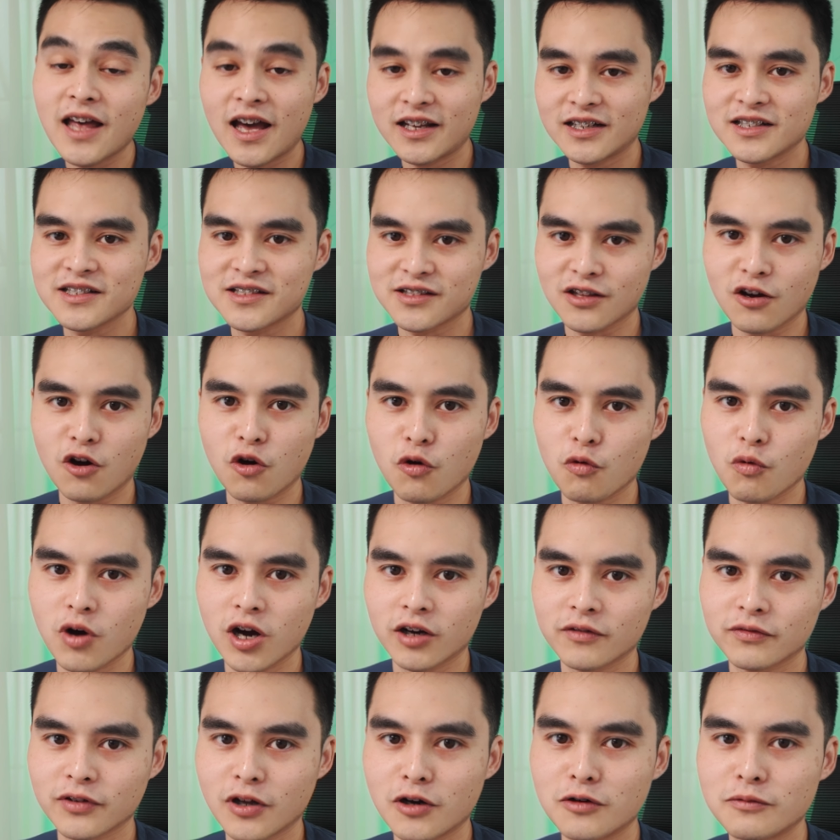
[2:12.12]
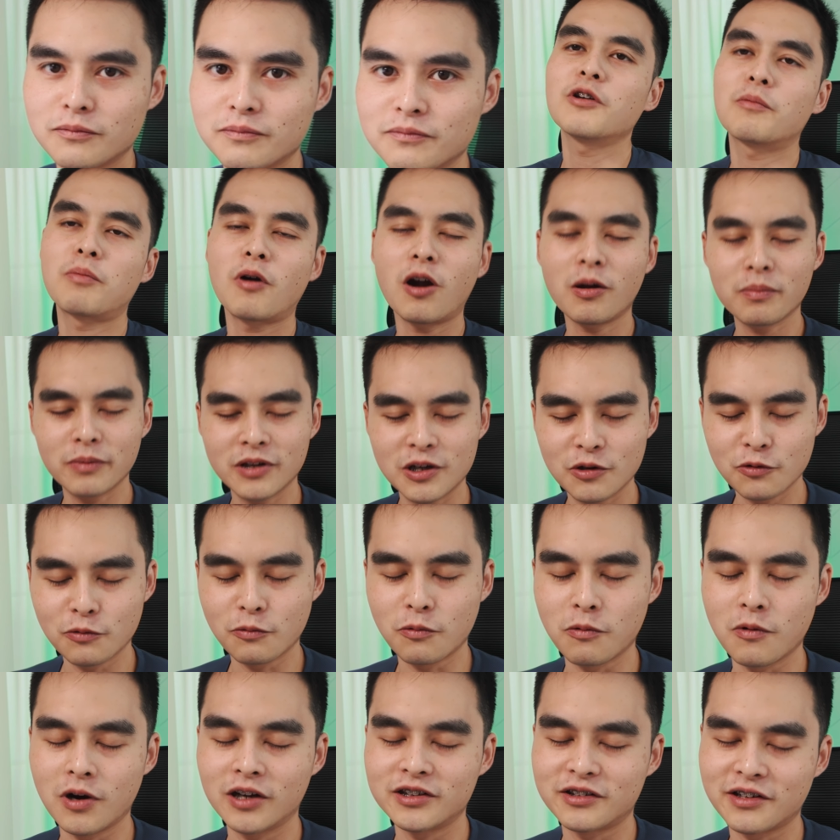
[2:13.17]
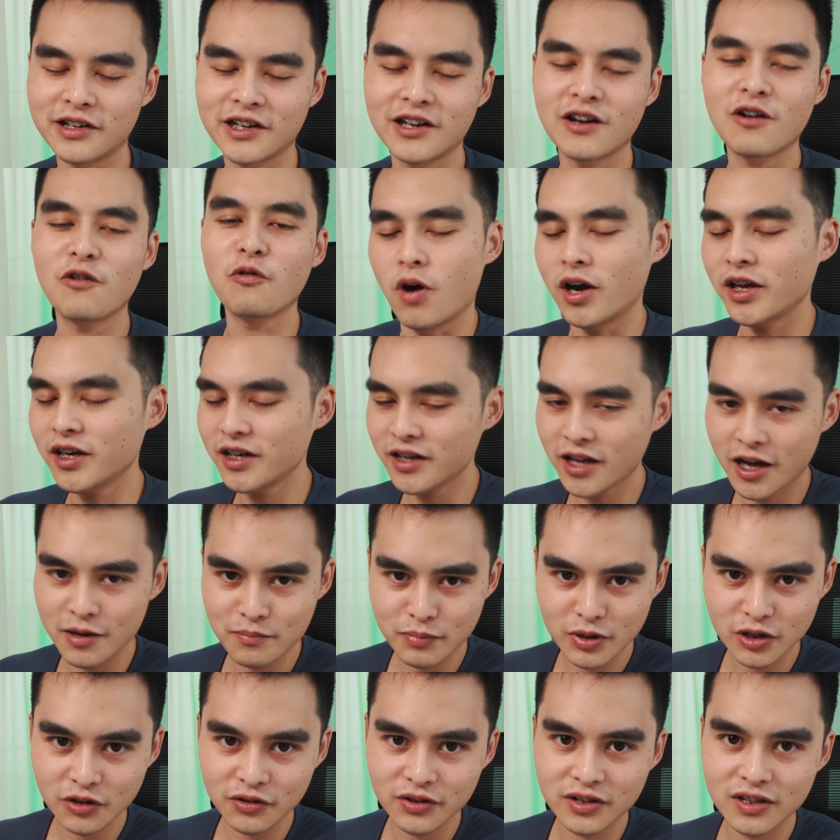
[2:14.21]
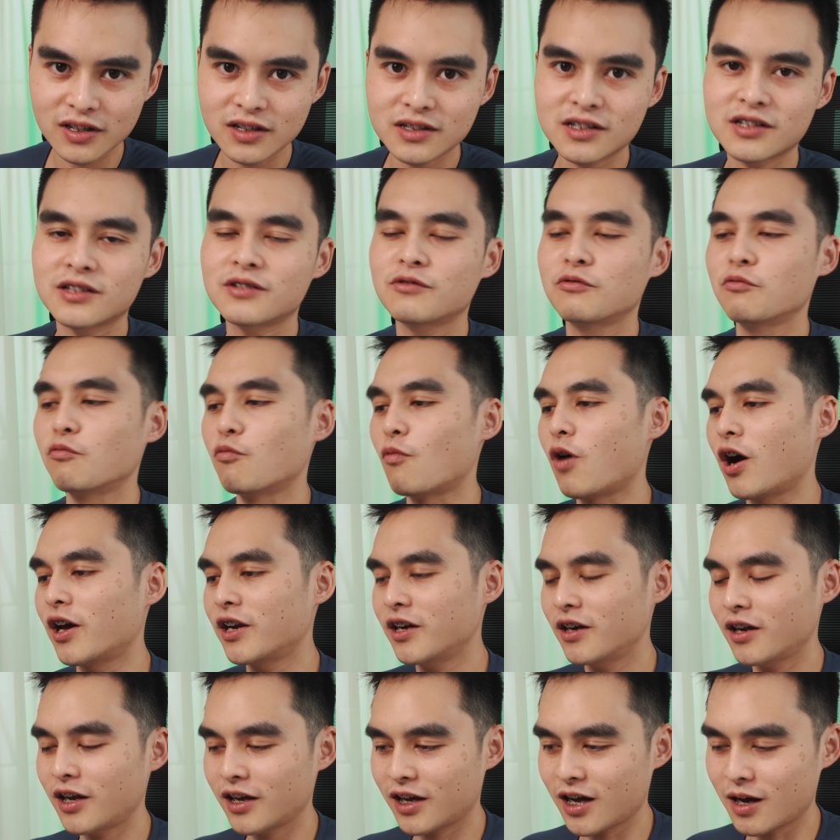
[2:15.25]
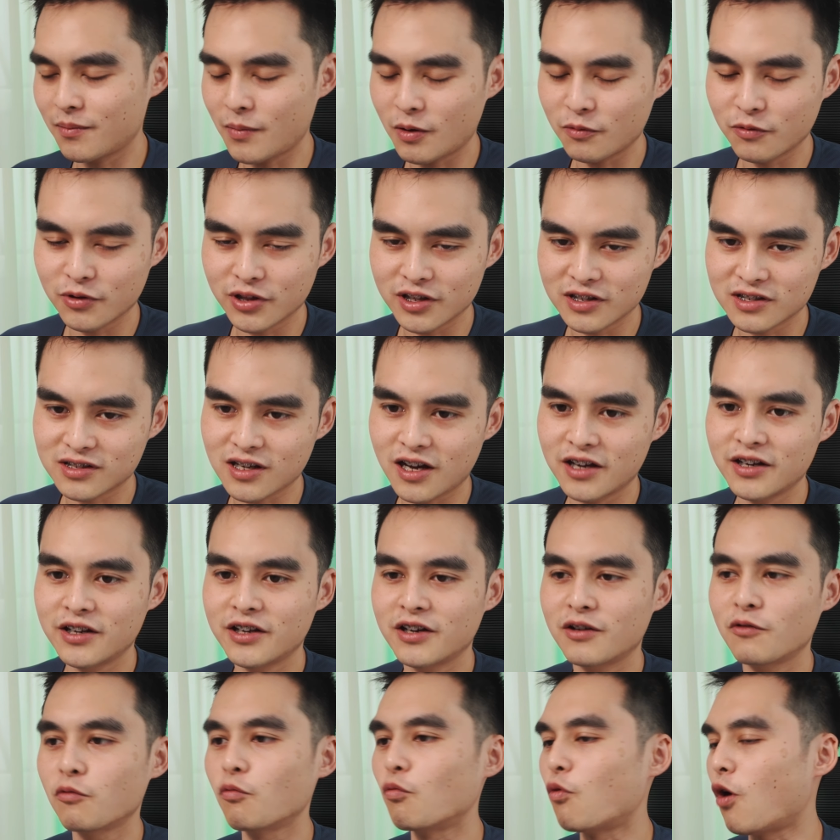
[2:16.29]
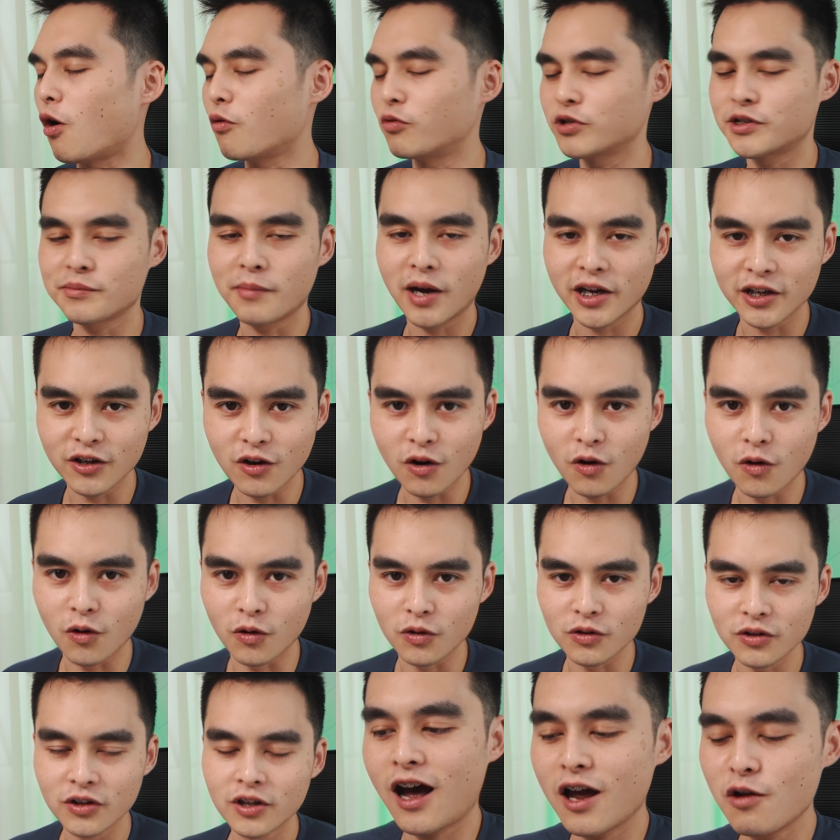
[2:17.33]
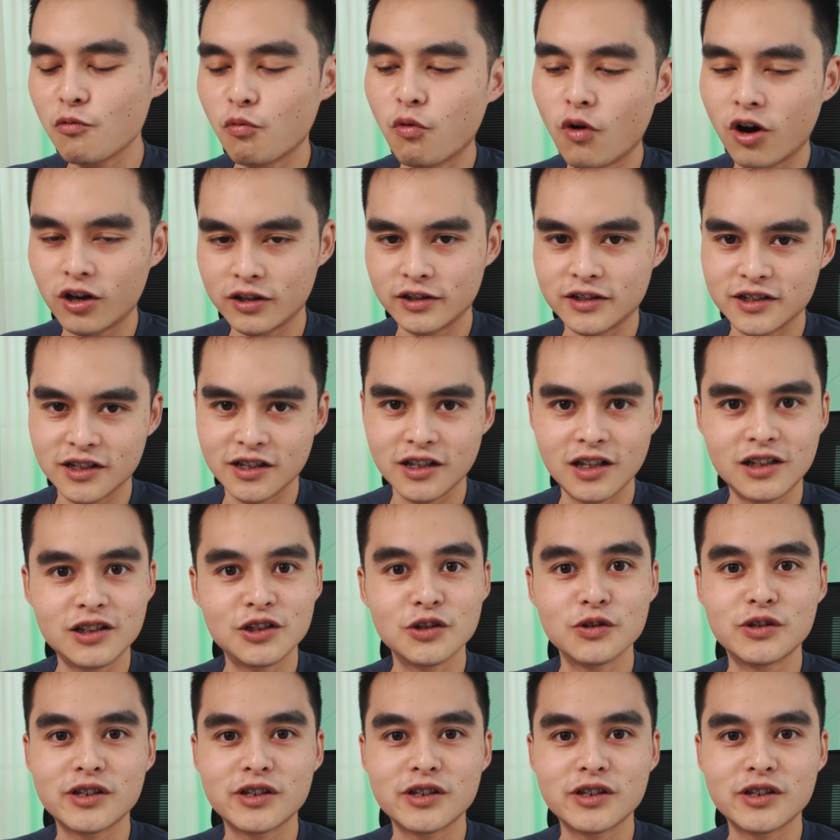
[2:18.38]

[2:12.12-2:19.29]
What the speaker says: that is the whole workflow. You're probably wondering, why did I build this? Why did I come up with this idea? What was my goal? I wanted to